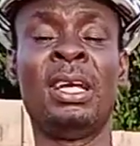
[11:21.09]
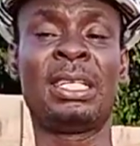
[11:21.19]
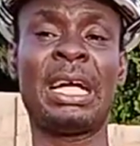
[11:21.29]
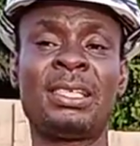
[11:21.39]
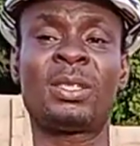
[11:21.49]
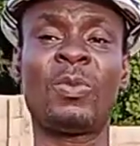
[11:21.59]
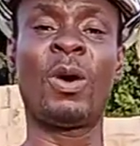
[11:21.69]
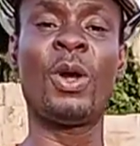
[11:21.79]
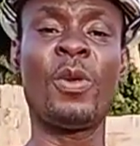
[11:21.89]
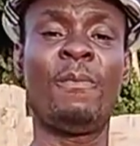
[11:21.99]
That is why
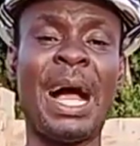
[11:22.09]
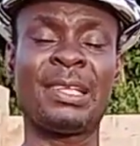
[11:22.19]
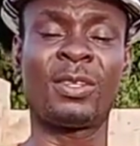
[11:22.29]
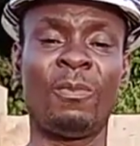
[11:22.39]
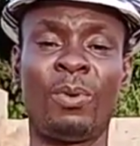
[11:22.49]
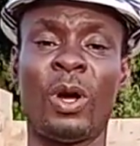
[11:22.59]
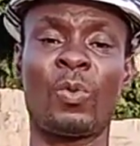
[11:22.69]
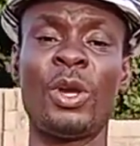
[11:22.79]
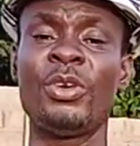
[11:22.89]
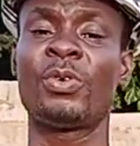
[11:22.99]
when you buy some block,
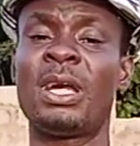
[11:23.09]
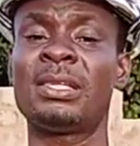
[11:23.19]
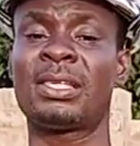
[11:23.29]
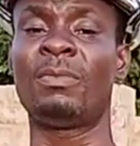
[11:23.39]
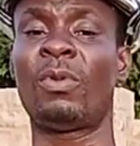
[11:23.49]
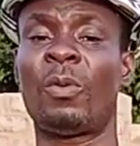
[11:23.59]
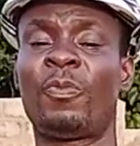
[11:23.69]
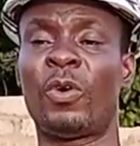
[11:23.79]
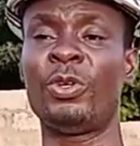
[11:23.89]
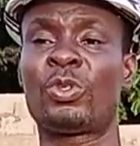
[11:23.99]
when you raise them up
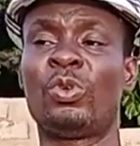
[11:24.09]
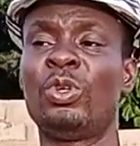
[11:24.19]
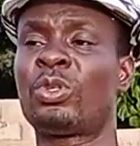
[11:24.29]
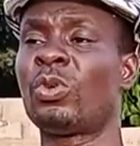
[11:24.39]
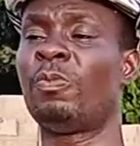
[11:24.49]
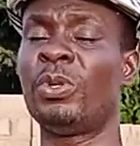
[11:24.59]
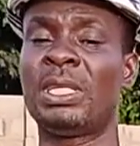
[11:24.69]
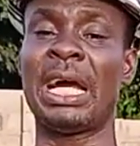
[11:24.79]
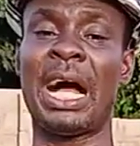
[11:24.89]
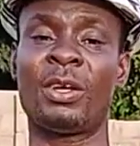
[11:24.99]
for you to use to build
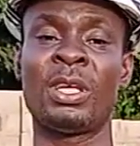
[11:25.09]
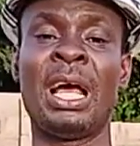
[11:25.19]
a house,